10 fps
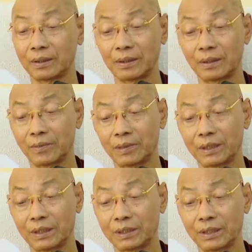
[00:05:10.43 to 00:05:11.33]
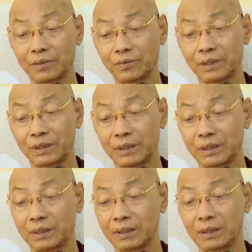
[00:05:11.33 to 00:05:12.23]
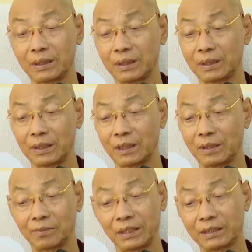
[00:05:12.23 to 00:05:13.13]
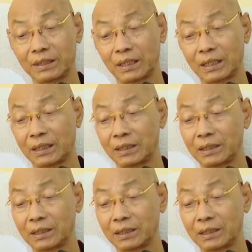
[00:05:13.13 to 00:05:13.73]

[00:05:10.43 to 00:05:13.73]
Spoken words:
Our relation with Abhenya,